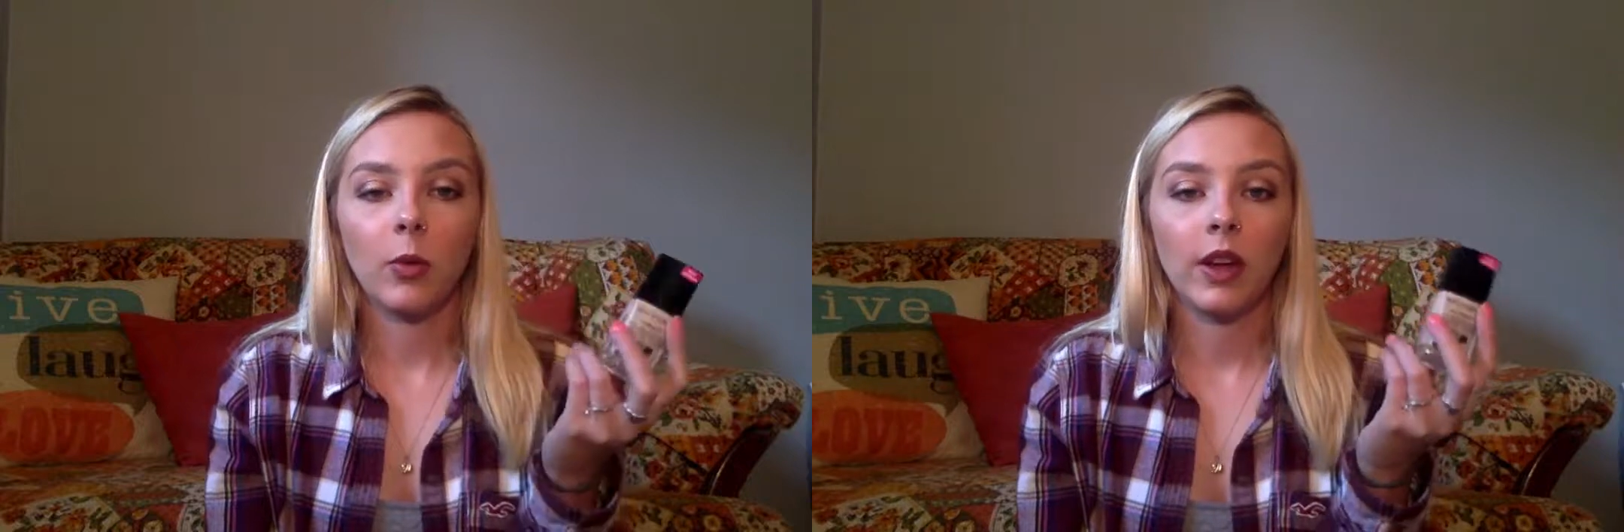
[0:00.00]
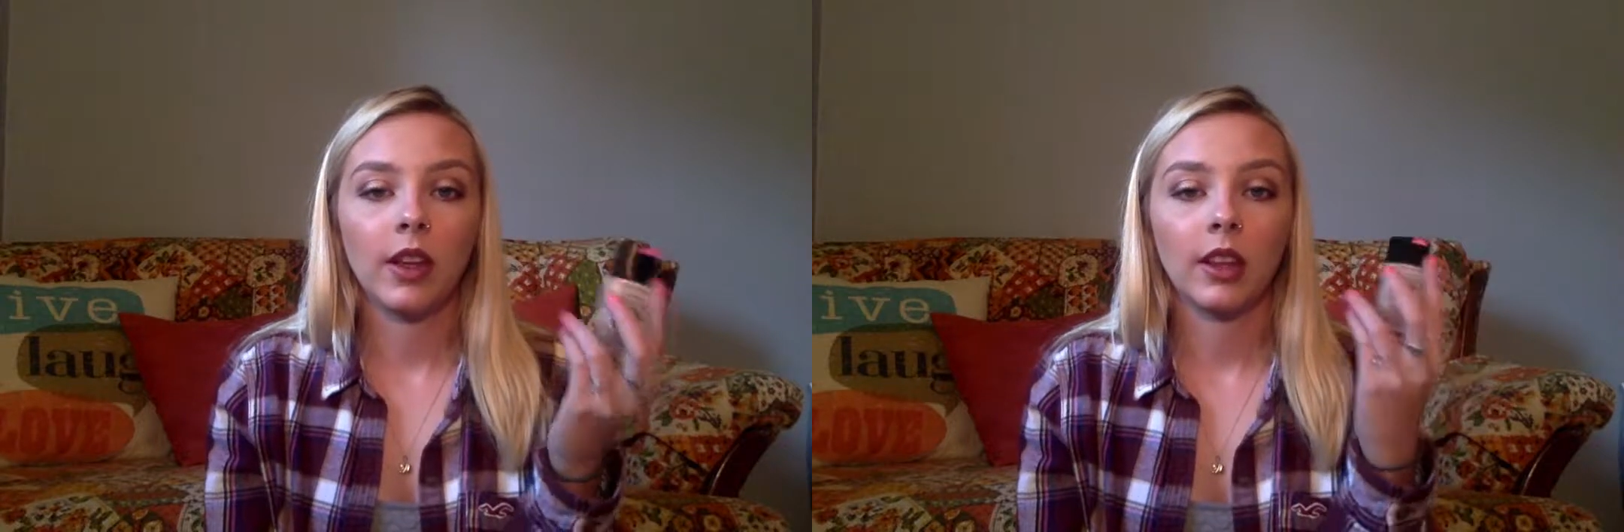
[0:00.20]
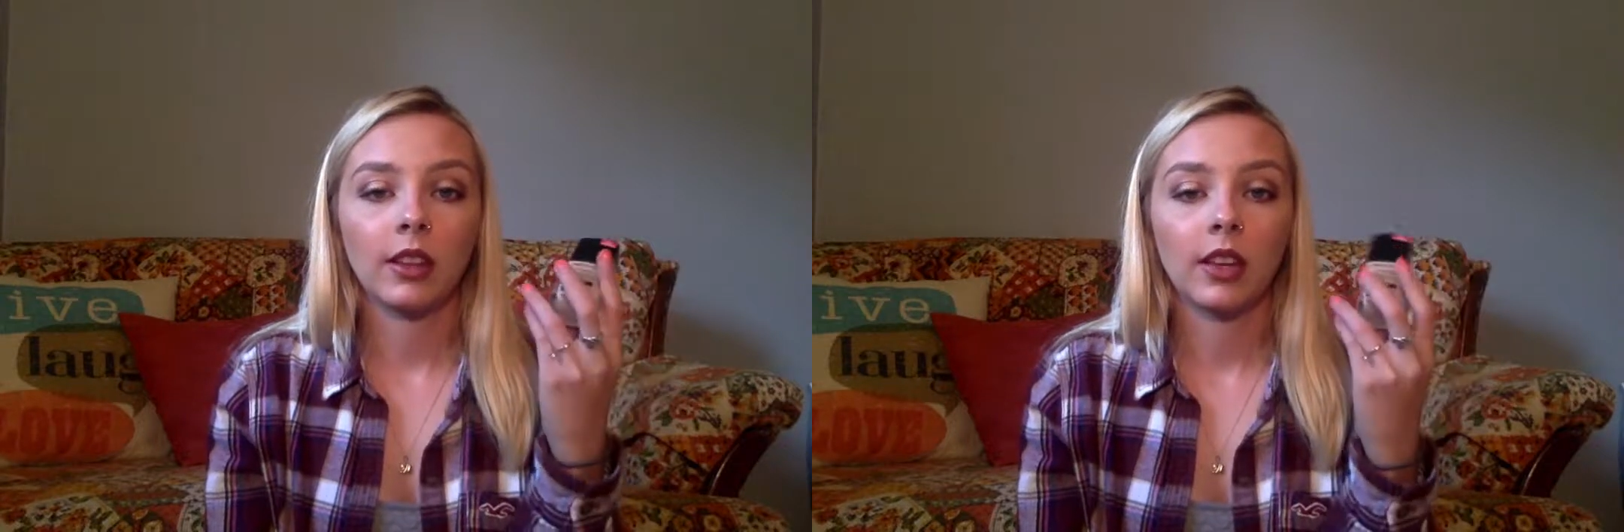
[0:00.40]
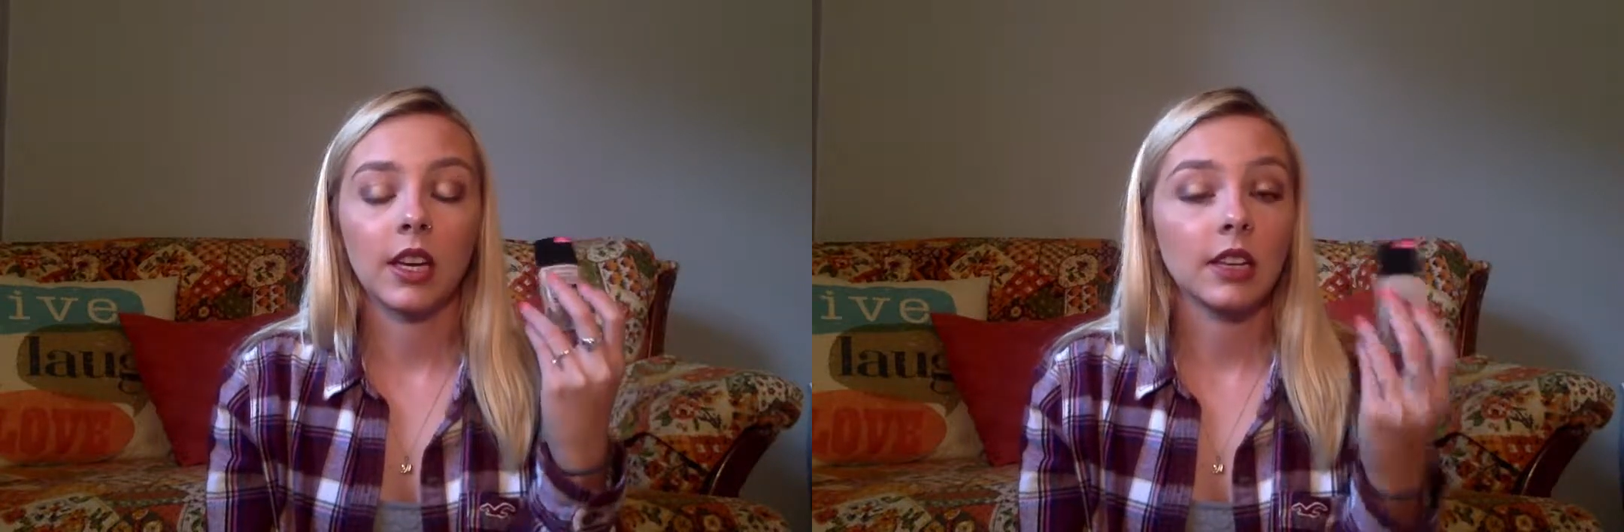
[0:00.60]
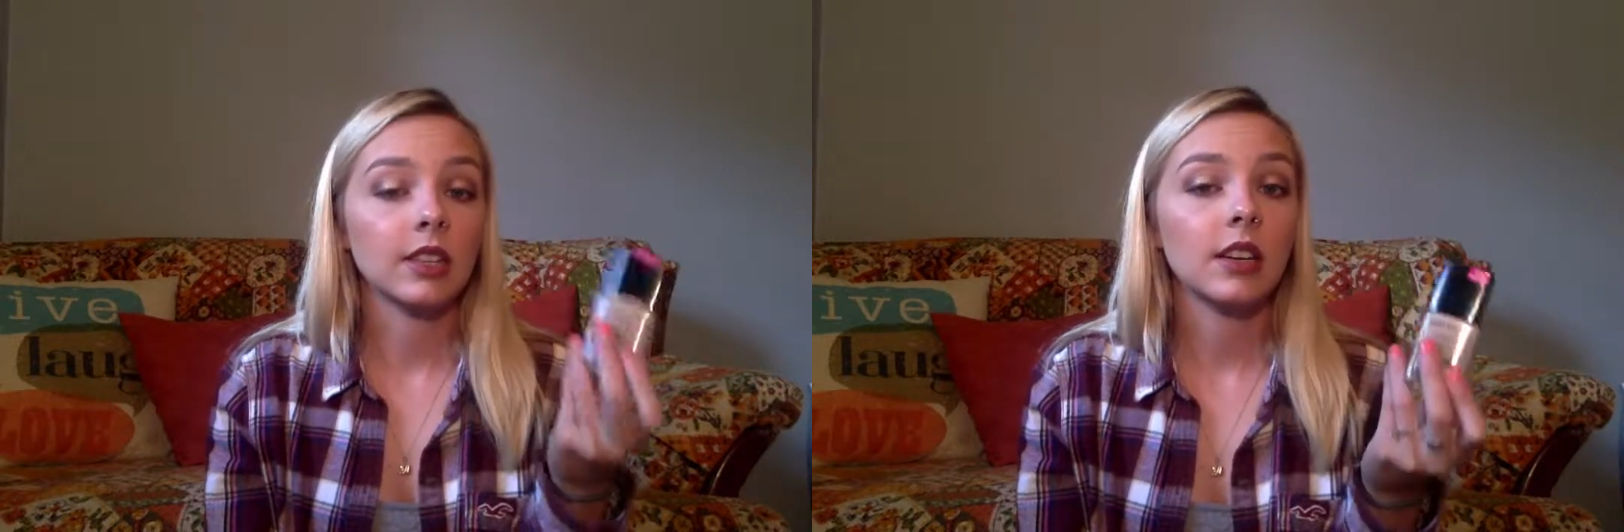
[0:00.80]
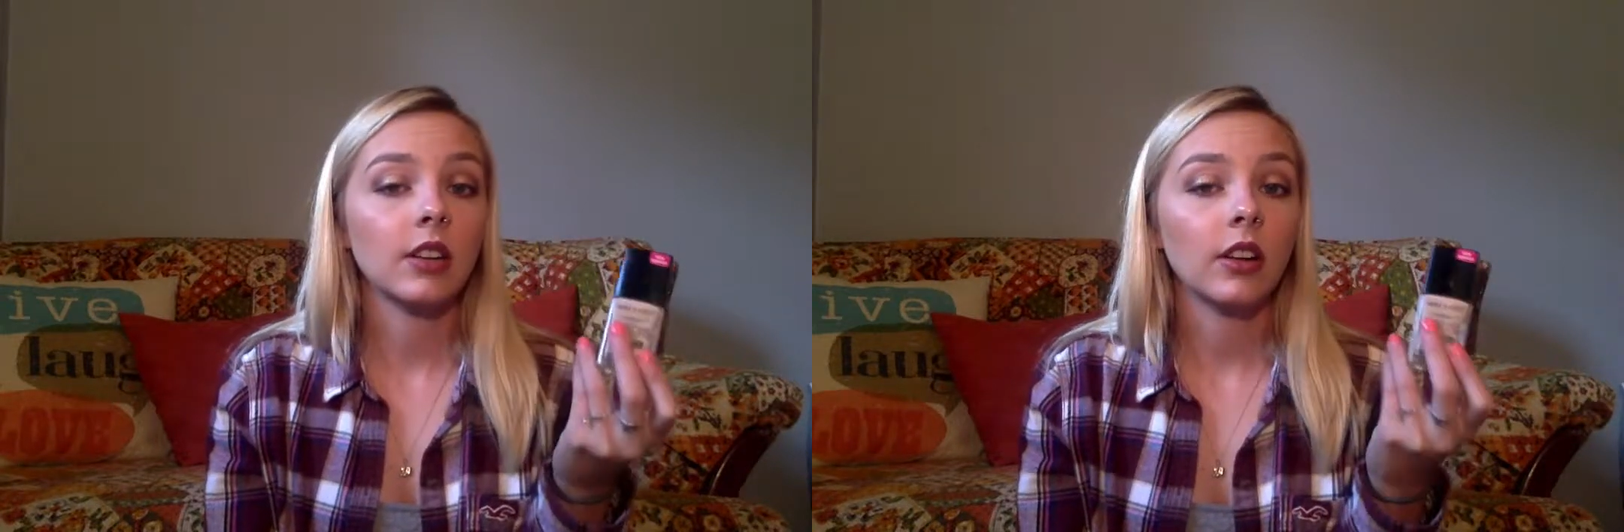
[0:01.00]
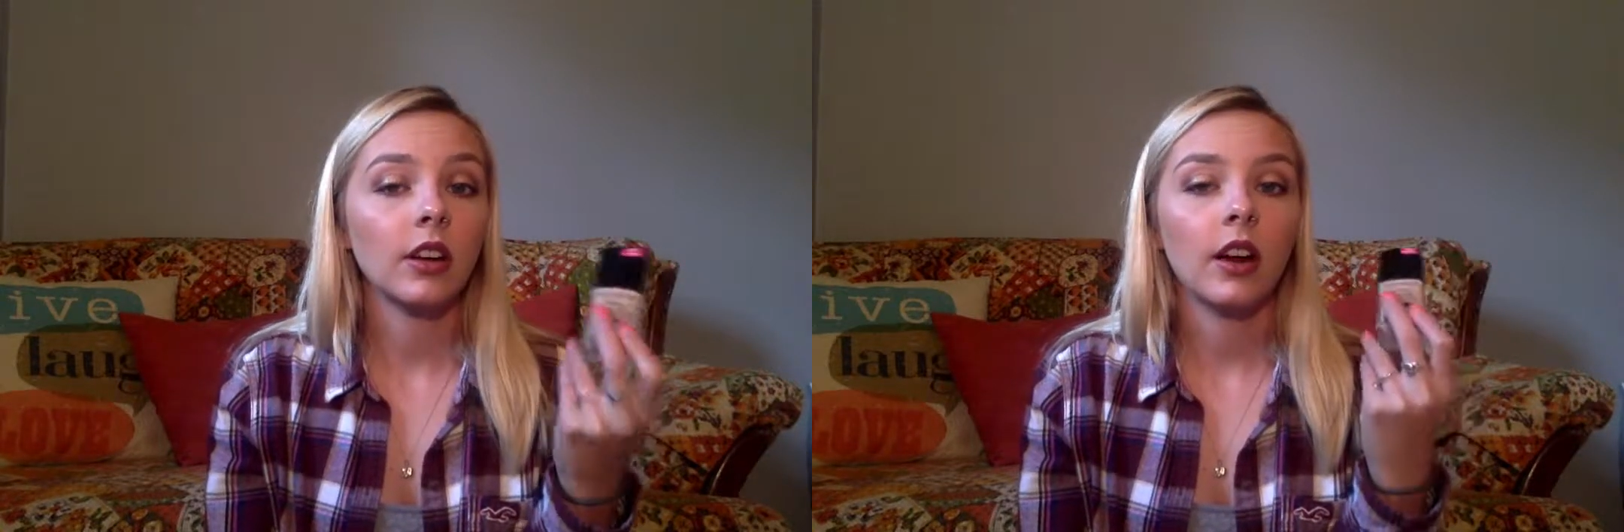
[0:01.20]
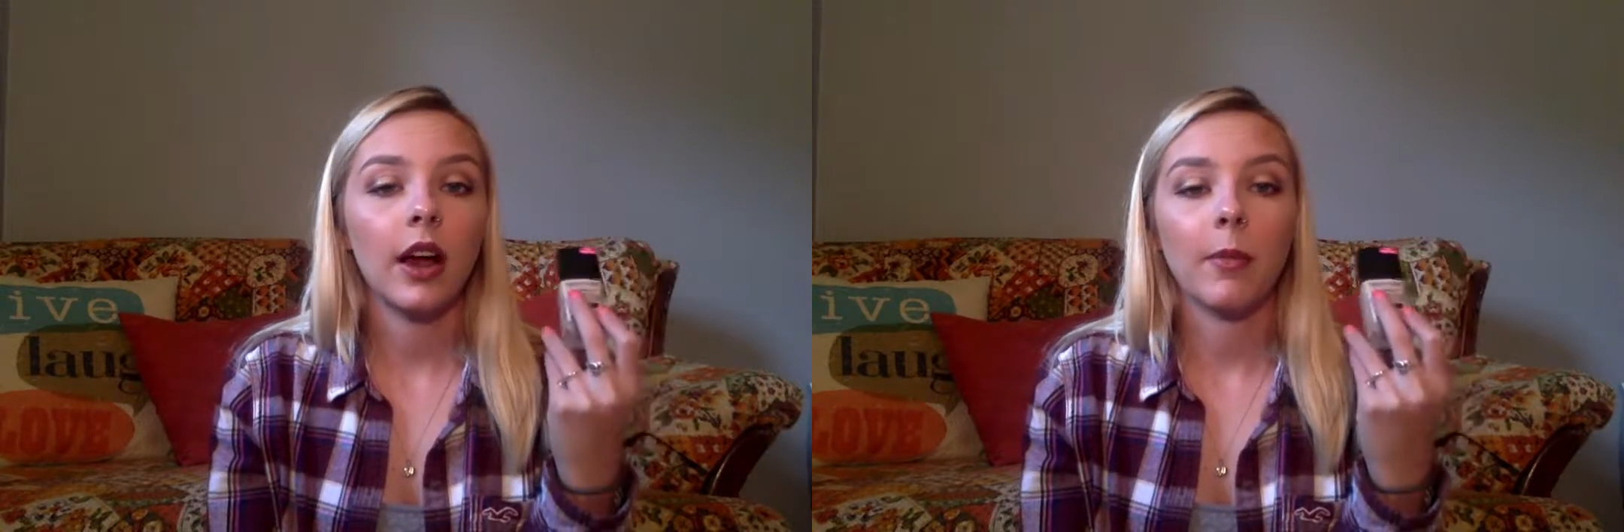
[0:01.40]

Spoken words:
with concealer.